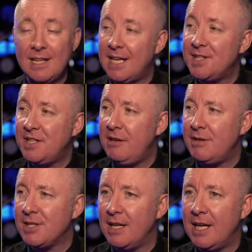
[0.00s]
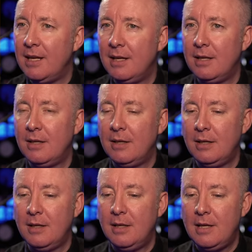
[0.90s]
that seriously.
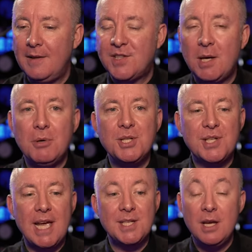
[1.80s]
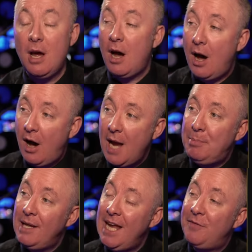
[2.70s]
If someone says, I
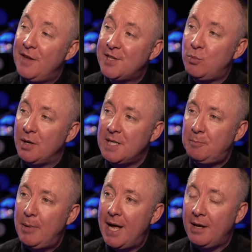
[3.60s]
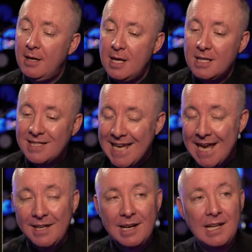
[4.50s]
believe this one is better.
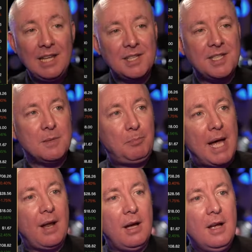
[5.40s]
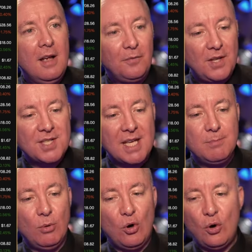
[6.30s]
Technically, this is better. This has
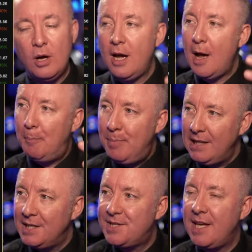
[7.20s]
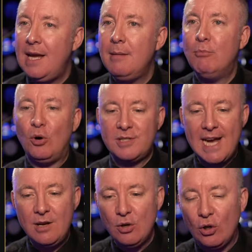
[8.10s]
more ability, more
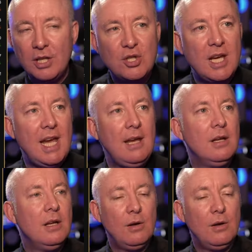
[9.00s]
technology.